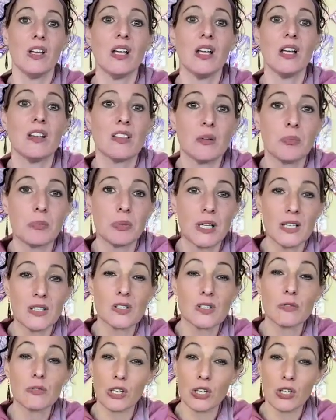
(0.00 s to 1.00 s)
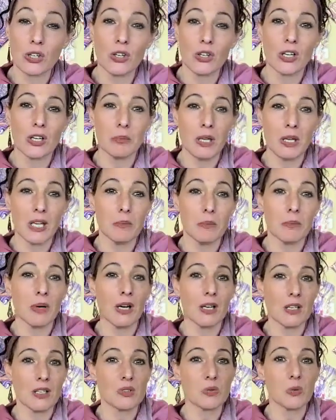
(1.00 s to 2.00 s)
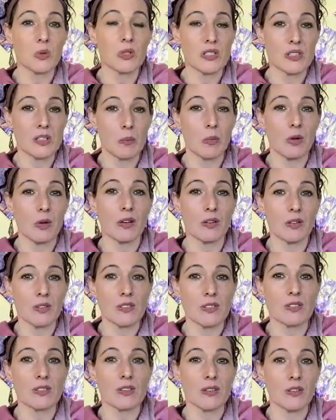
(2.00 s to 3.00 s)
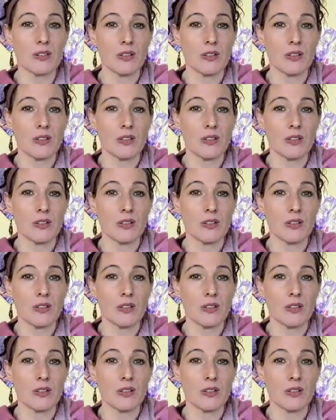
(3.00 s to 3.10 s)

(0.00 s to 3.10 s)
in the place of recurring pain bodies with someone else.